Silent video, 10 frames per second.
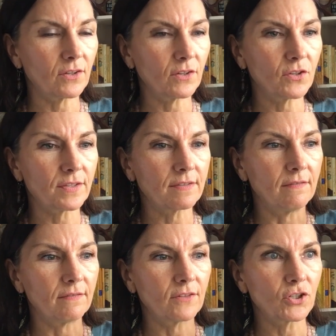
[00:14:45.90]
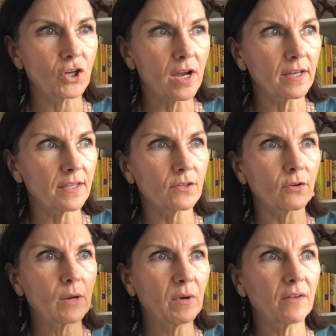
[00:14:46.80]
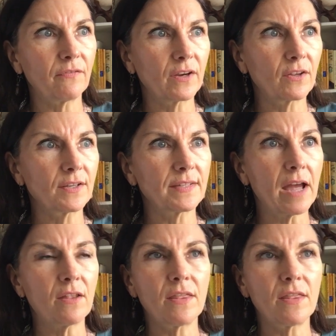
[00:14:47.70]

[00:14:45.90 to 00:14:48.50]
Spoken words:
just shock on this. Okay, we got to figure this out.